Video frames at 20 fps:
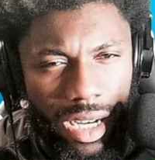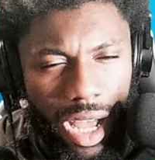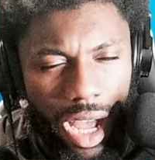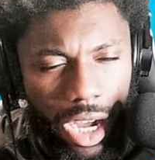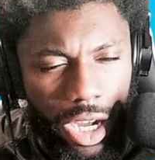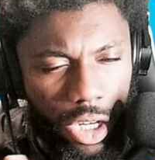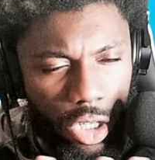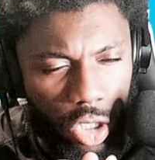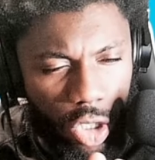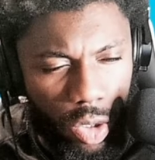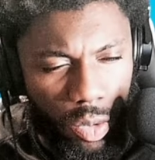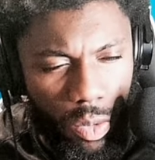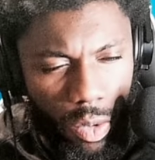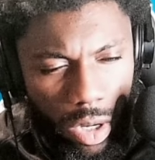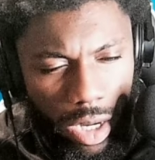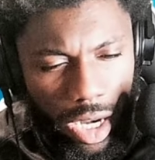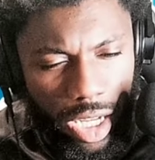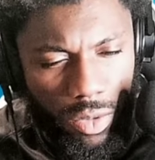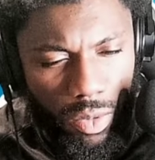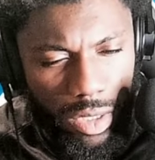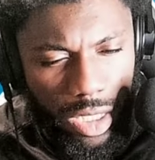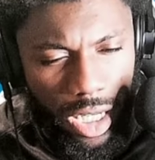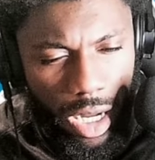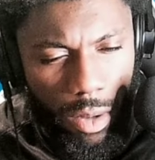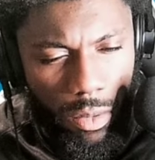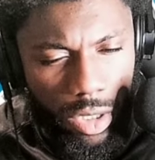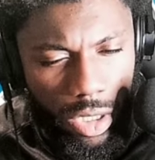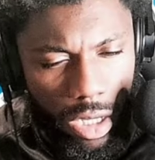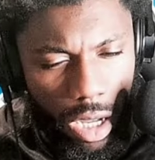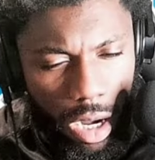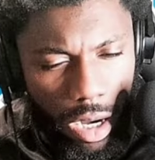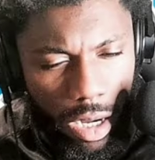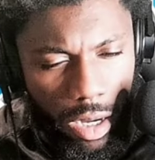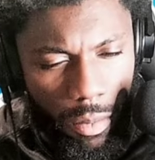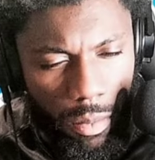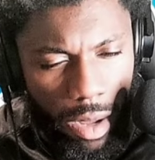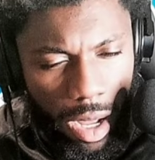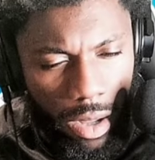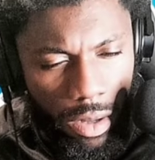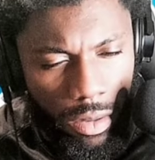I could have sworn that's what y'all was talking
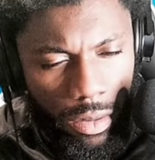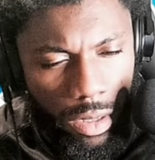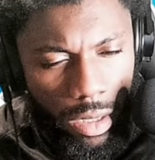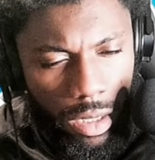about.